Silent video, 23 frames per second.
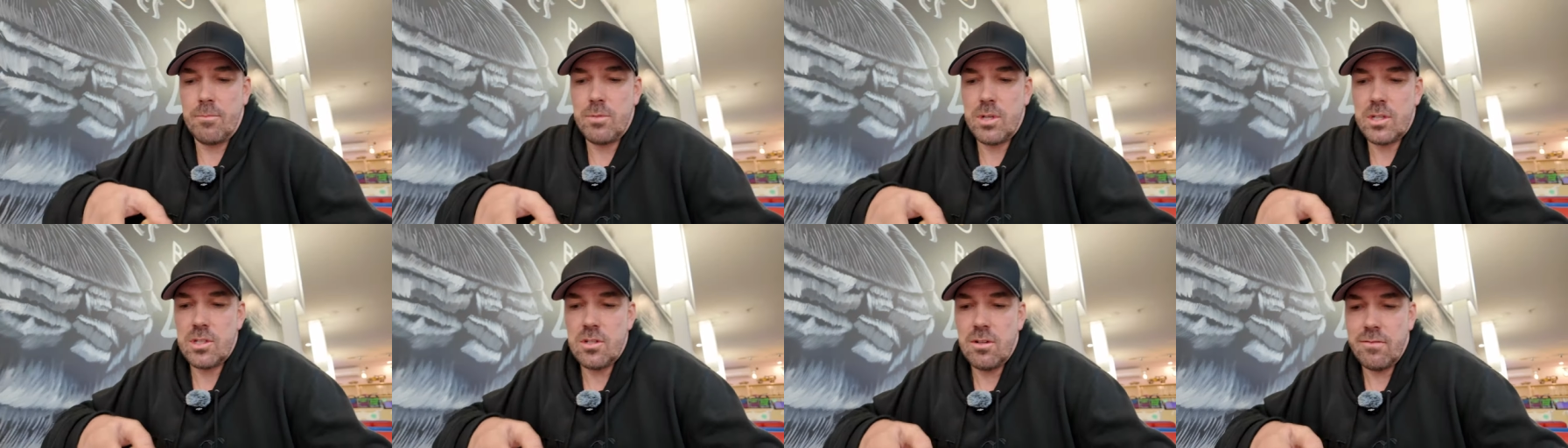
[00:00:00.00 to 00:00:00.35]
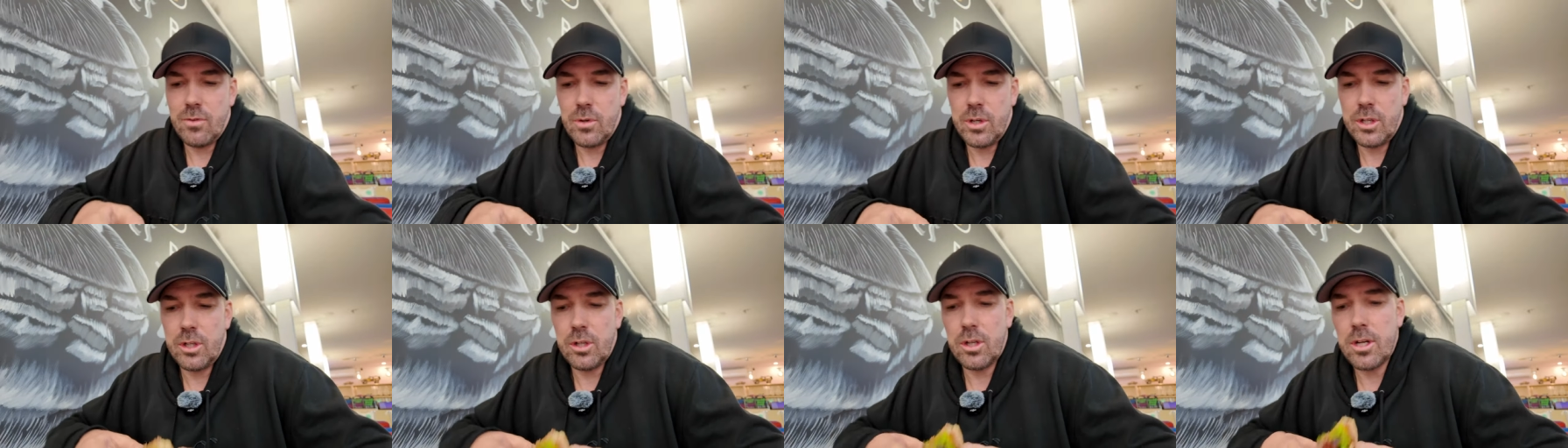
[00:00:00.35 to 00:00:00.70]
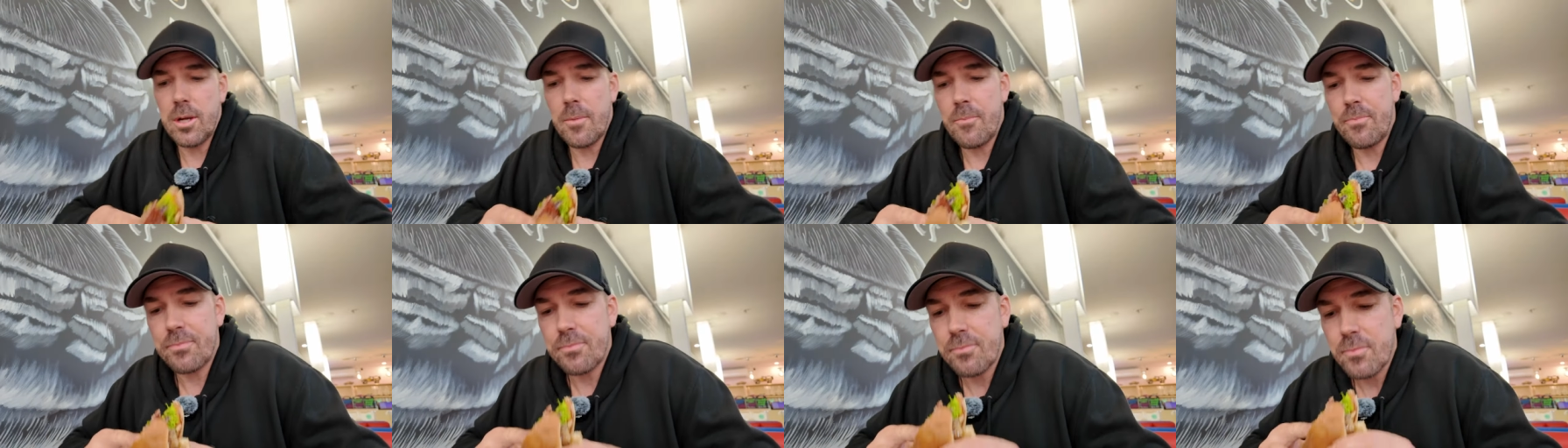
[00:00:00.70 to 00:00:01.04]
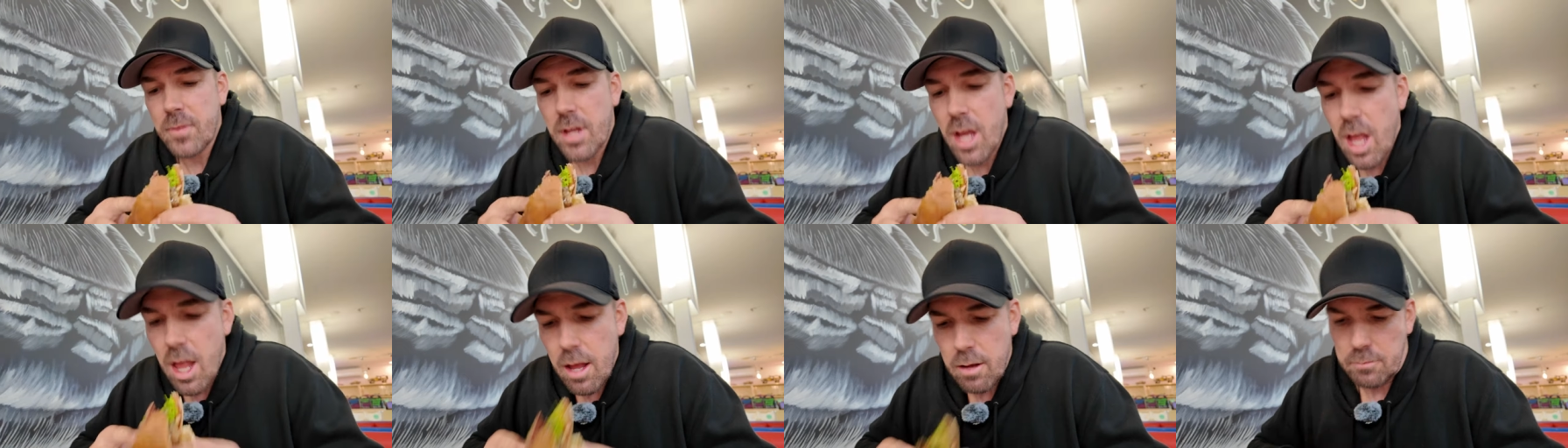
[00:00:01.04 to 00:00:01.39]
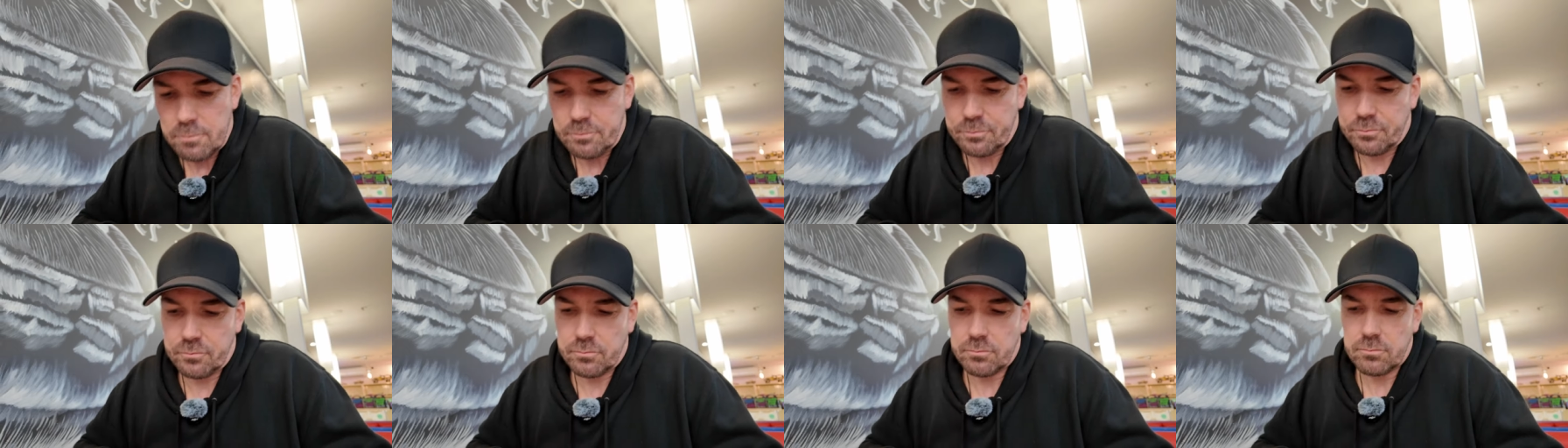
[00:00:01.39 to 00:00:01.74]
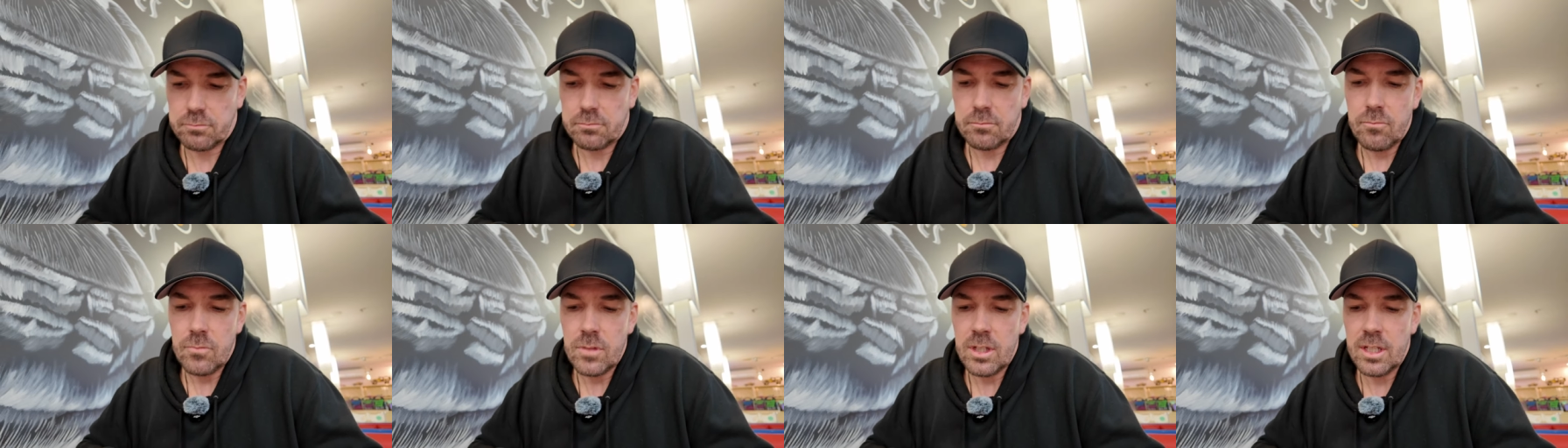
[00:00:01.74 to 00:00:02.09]
I'm just not very good at
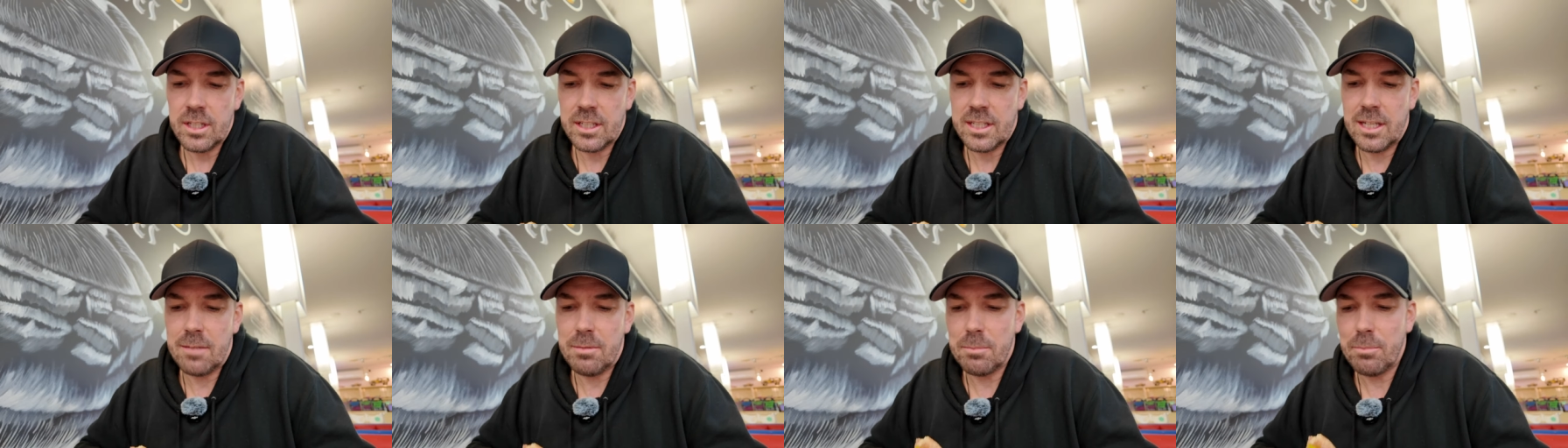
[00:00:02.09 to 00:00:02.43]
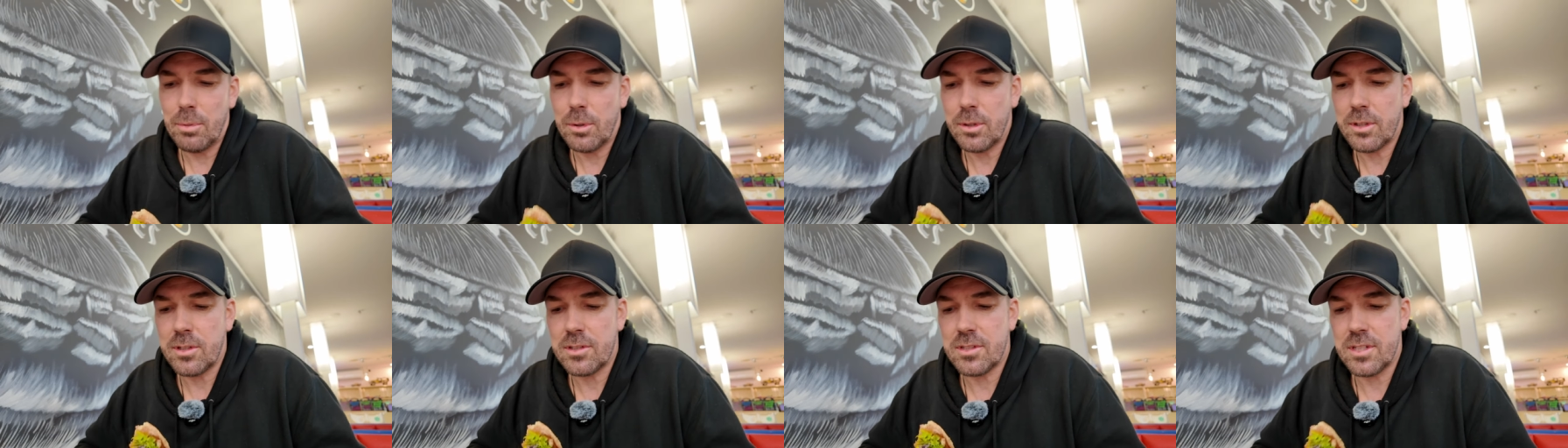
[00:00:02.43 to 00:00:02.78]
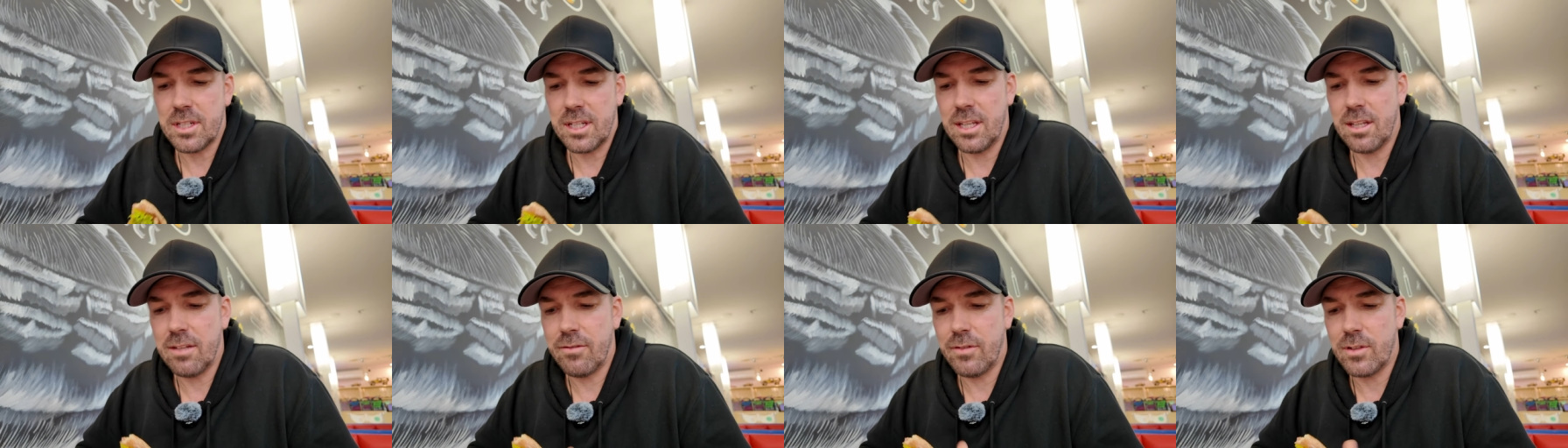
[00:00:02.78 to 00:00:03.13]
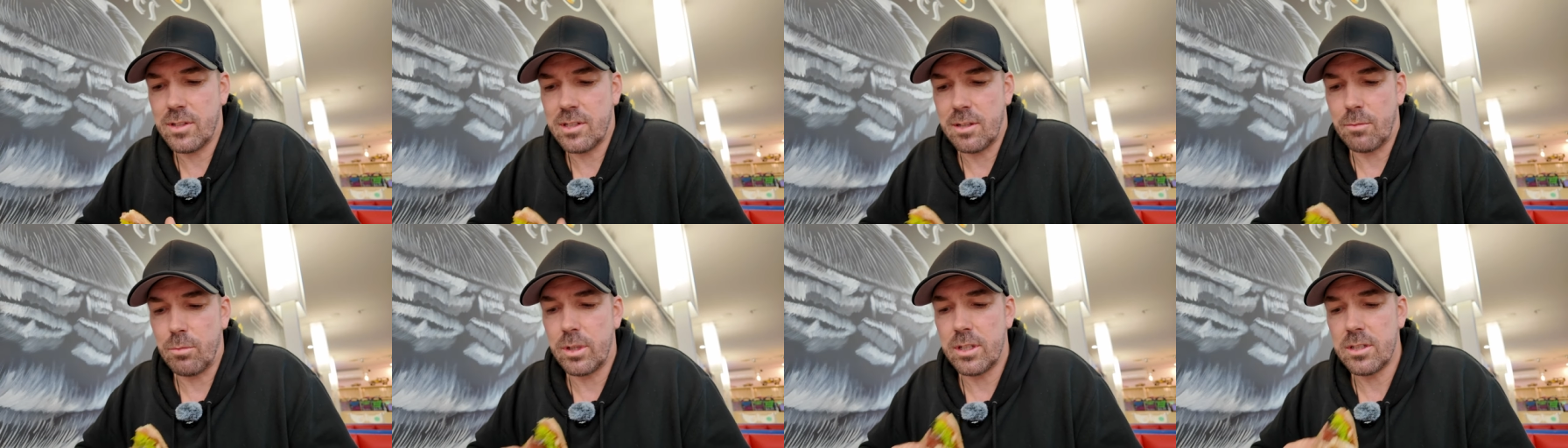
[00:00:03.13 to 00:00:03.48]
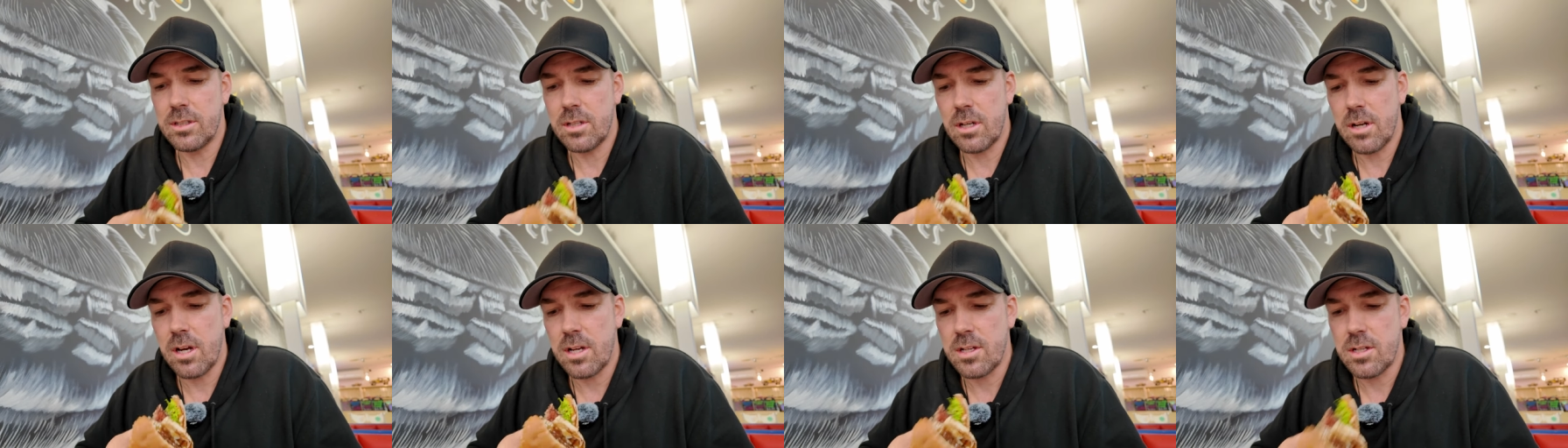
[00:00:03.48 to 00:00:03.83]
keeping burgers together for some reason.